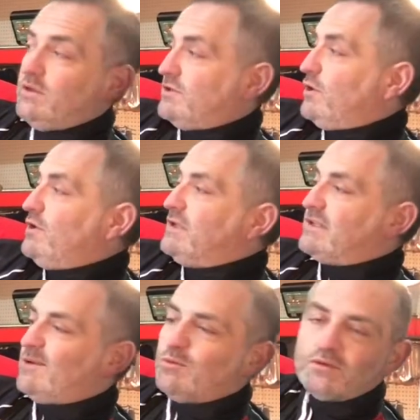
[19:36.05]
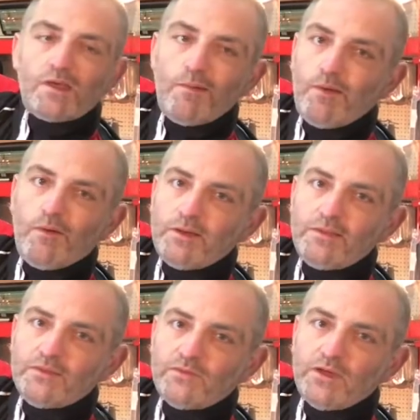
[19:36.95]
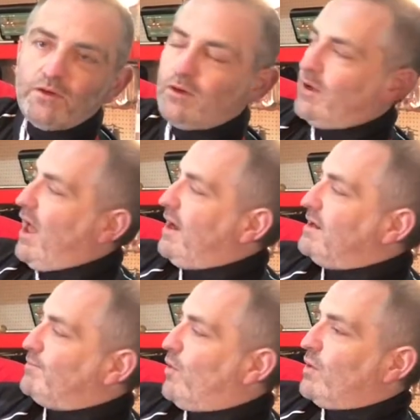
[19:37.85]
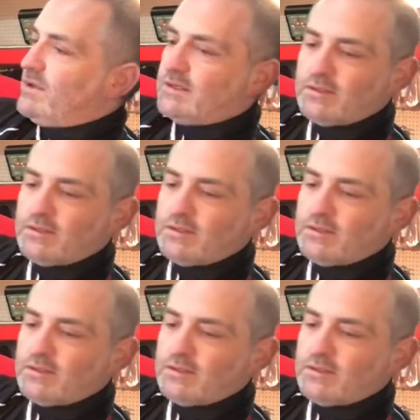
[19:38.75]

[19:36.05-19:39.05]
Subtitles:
so you can see what's going on in this vehicle at any point.